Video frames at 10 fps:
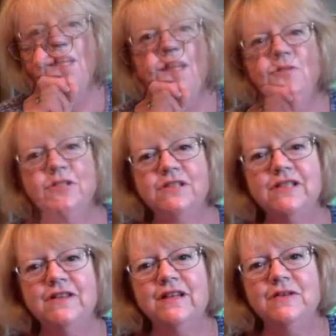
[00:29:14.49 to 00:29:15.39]

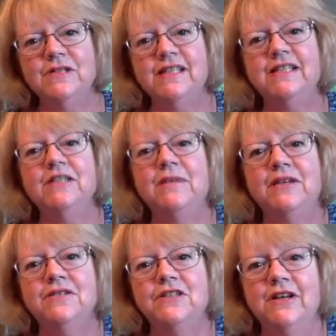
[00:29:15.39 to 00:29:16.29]
was thinking
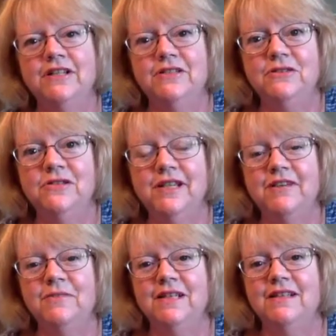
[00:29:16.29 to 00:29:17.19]
about starting a new
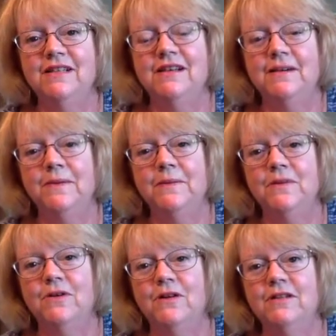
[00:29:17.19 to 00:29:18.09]
segment
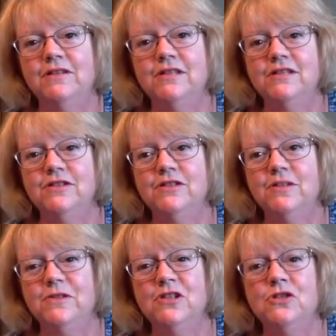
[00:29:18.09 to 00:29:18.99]
called
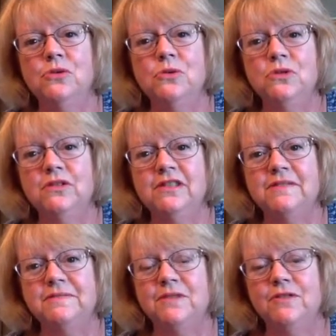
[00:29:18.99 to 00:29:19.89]
Tips and Tools
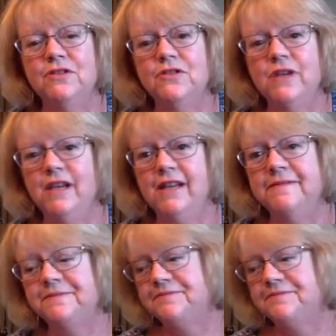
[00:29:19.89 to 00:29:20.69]
of the Trade.